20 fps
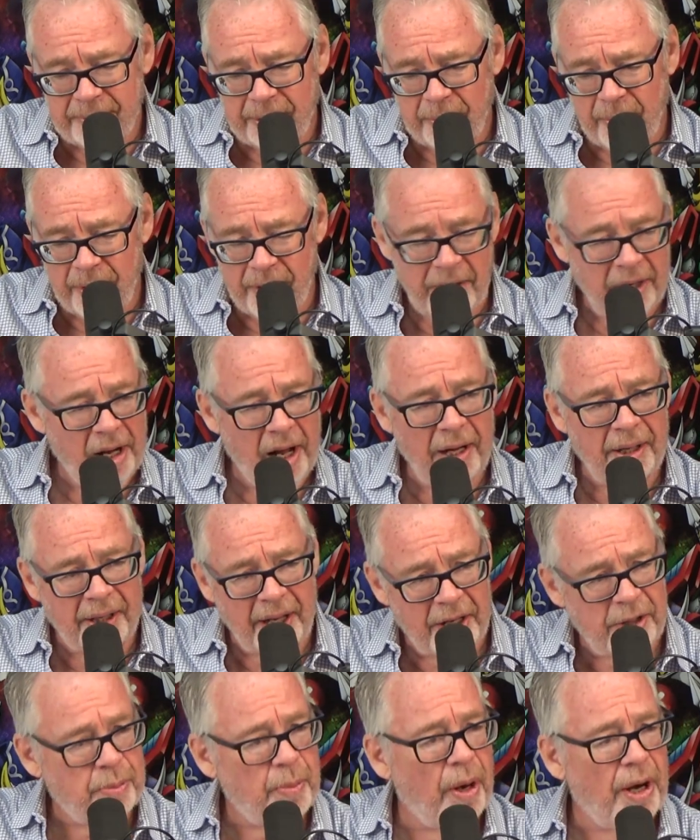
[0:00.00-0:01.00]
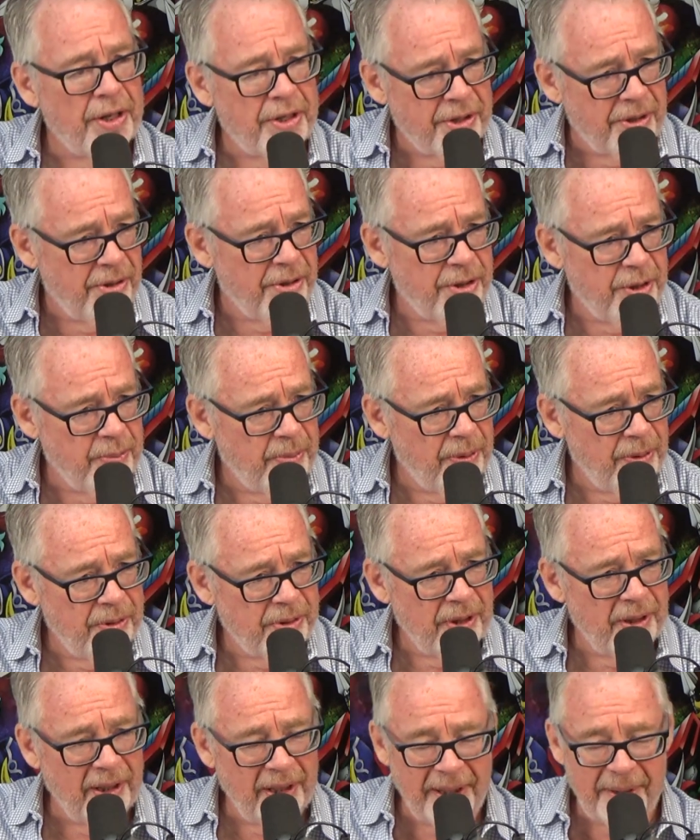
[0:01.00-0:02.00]
where the Loch Ness Monster
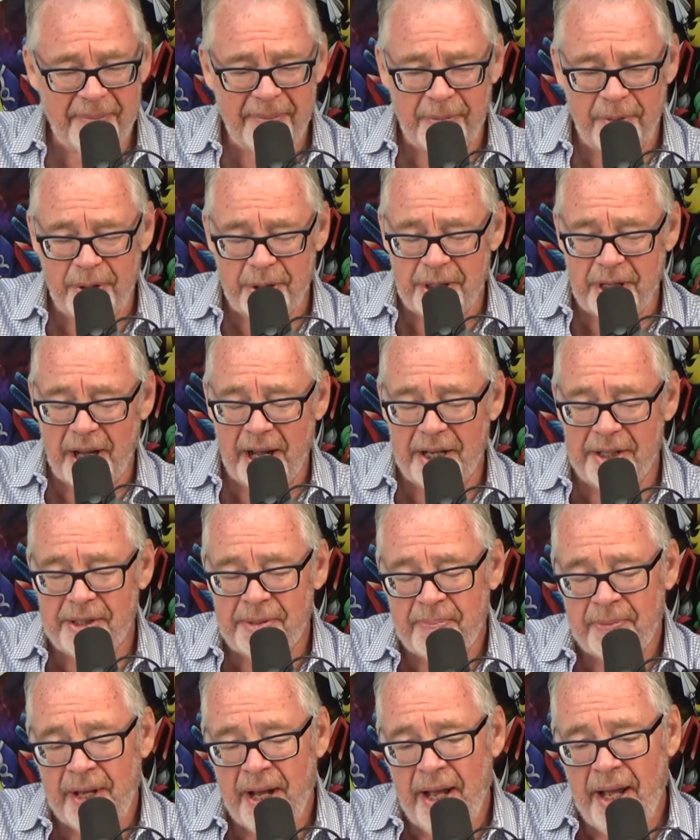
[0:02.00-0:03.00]
supposedly resides.